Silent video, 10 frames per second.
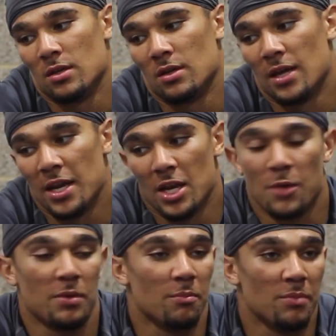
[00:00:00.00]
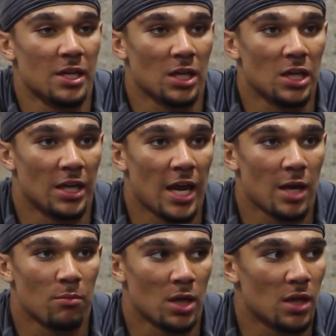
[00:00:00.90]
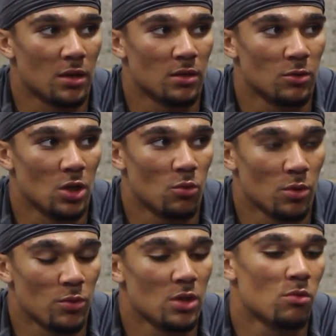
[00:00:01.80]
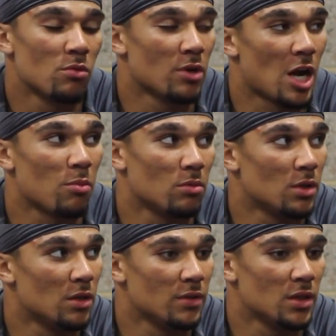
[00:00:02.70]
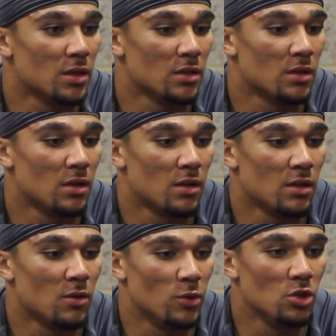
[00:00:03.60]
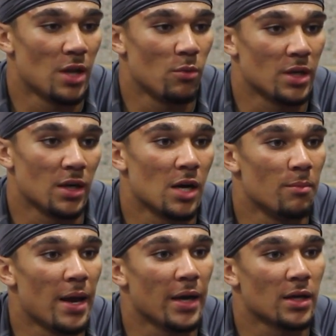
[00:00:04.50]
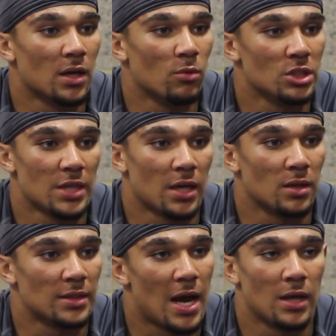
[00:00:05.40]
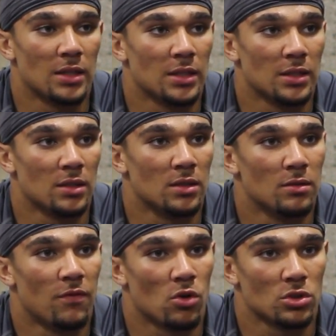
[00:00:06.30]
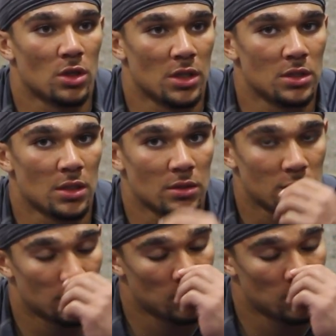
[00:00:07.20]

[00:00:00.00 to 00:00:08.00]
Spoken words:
ended up in being a good game. But, you know, we knew what we were capable of, and we knew that we could come back. We just had to dial in and focus on the details.